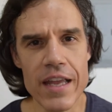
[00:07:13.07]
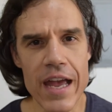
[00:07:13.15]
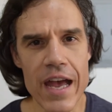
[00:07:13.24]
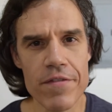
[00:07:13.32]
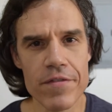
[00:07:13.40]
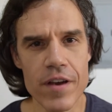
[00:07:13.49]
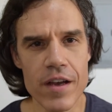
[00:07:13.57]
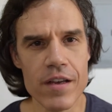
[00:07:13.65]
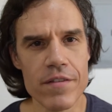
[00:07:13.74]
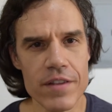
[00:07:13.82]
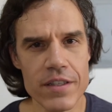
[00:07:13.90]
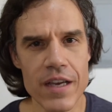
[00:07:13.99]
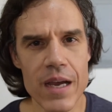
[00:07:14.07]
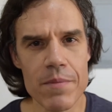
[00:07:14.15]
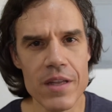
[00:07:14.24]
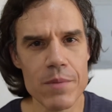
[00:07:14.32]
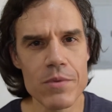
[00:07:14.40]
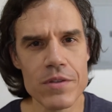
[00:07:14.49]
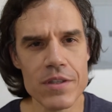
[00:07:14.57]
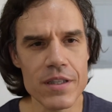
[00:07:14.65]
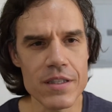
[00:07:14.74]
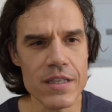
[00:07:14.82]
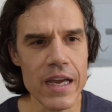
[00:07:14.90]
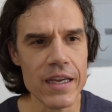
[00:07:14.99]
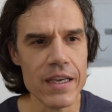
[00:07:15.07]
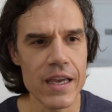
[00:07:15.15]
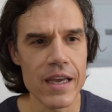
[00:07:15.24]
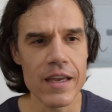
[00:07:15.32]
half of the time that I'm using this deck